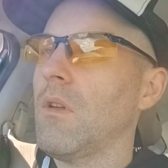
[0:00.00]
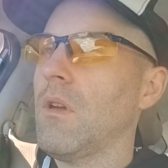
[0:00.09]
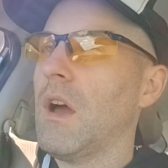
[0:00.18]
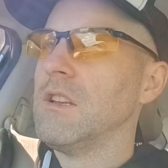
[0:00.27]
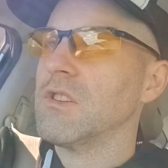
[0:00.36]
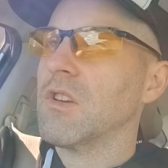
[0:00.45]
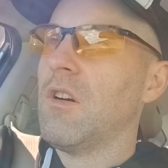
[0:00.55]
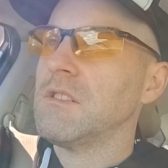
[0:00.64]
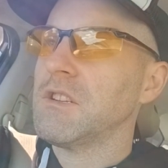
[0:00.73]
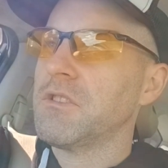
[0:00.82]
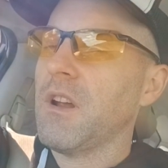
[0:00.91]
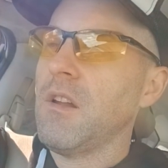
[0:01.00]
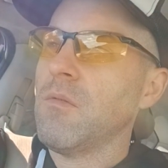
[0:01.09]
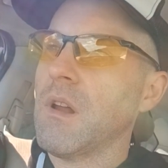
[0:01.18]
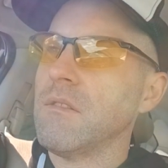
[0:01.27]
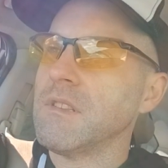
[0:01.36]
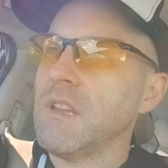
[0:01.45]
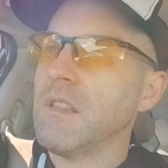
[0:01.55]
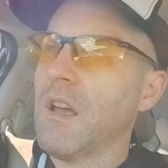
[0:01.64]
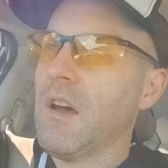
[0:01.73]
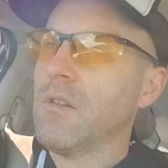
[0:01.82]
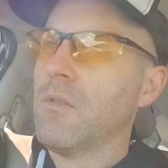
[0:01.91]
I just concentrated when I was in the
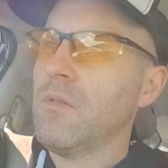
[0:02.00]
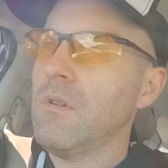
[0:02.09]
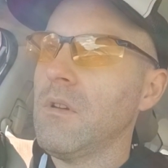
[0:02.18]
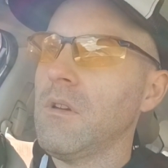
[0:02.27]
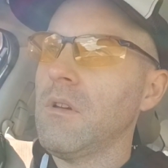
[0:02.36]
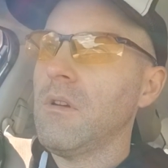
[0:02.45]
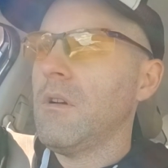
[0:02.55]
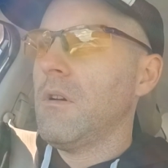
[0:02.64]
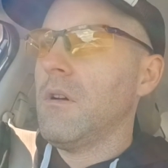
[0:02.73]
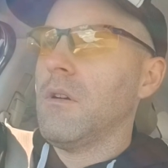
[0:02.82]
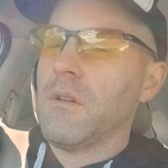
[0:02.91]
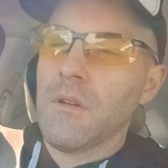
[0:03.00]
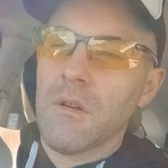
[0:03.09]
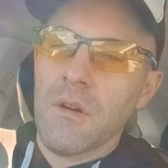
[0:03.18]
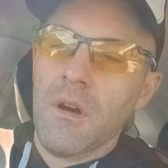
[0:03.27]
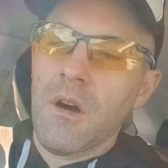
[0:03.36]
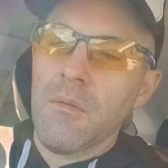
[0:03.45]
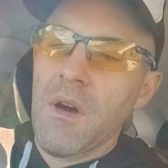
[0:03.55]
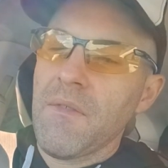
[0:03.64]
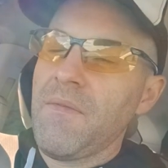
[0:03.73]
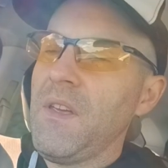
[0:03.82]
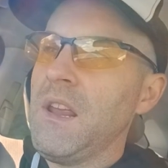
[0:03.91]
tunnel on my
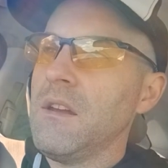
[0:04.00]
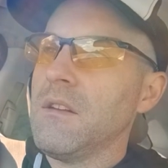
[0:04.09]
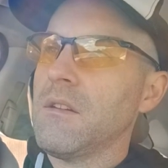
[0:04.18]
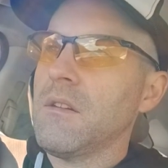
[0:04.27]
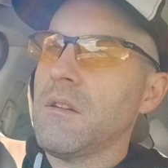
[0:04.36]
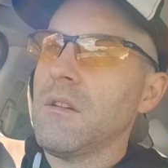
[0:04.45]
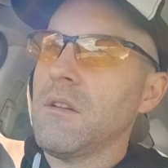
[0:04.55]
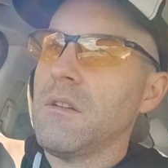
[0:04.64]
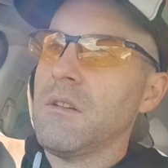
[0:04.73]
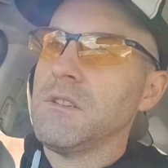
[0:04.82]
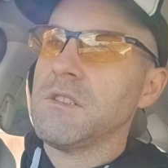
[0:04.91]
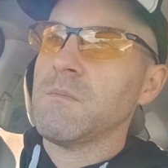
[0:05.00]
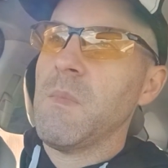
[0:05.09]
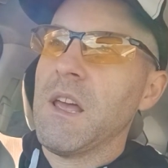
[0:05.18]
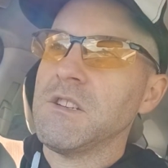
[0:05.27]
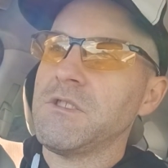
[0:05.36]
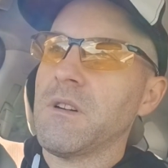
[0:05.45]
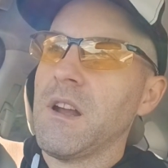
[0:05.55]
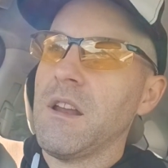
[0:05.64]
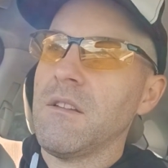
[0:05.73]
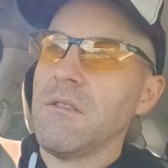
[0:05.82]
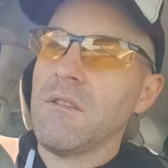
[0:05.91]
feet, just making sure I
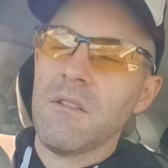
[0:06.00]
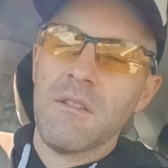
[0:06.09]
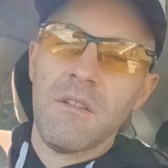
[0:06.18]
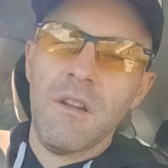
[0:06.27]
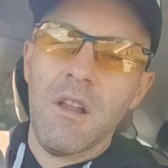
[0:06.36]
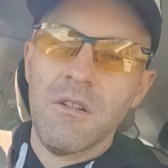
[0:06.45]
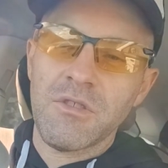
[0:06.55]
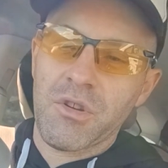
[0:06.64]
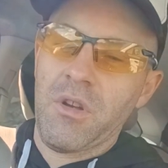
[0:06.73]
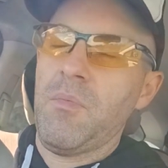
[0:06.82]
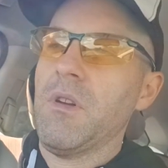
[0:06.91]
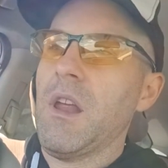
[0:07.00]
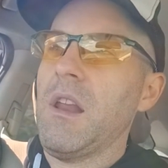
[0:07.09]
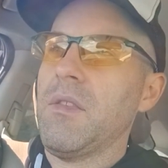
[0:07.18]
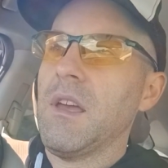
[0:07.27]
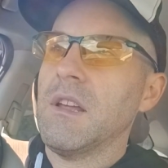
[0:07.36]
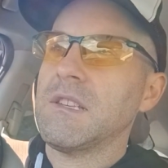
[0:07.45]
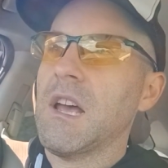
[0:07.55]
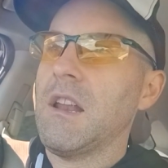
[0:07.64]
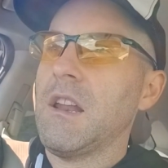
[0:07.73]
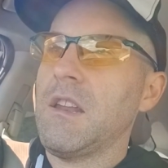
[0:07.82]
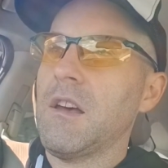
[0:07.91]
didn't trip on anything
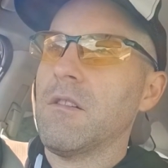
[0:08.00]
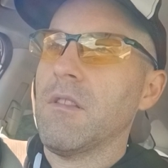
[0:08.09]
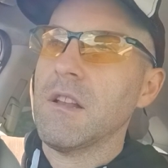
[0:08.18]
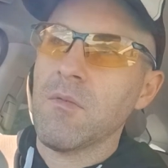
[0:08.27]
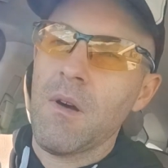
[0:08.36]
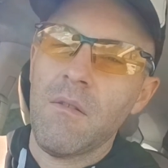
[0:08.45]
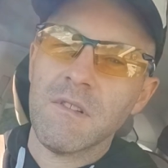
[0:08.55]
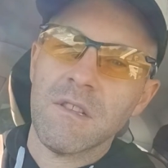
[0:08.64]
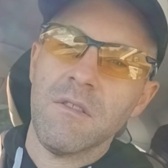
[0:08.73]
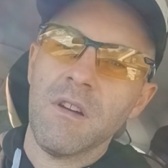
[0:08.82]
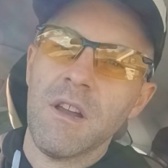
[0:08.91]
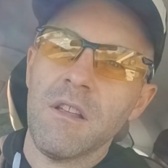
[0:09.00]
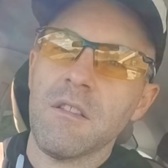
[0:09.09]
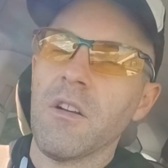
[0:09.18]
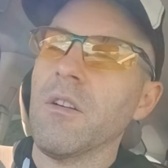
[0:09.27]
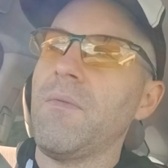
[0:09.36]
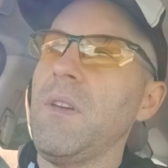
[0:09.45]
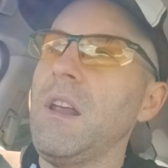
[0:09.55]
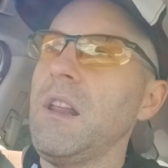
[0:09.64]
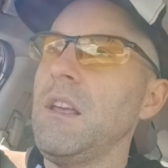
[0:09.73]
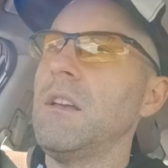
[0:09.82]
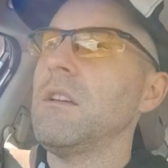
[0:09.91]
inside the tunnel. That's why I wasn't looking at the
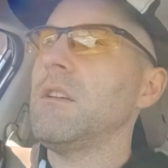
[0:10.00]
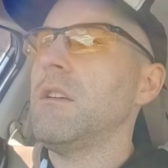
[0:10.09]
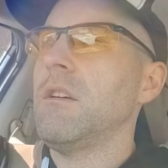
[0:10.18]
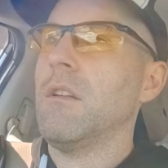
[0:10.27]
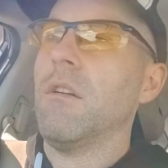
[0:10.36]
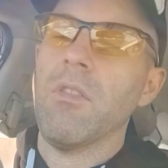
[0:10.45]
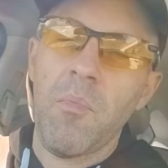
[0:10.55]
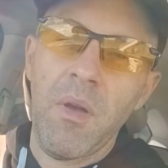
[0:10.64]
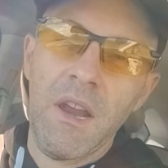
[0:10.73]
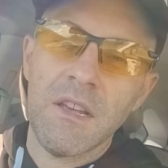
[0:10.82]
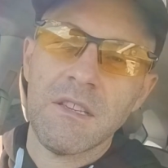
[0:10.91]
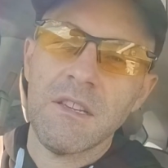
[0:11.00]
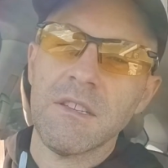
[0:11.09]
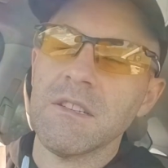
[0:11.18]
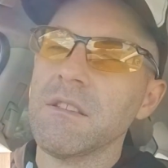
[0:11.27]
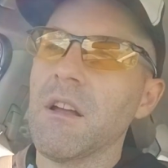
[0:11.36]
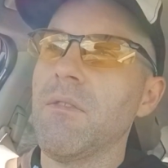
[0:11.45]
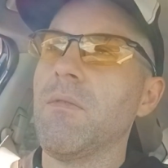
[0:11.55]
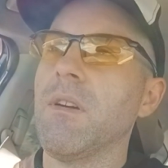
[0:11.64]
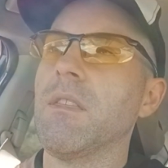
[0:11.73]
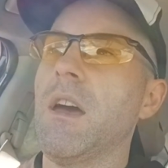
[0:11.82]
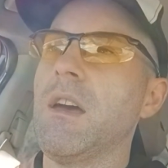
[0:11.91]
graffiti, all the penises and stuff
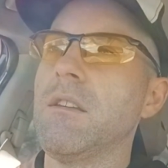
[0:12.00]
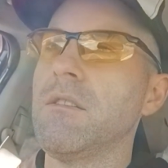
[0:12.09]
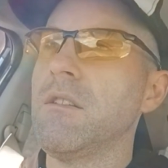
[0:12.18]
like that.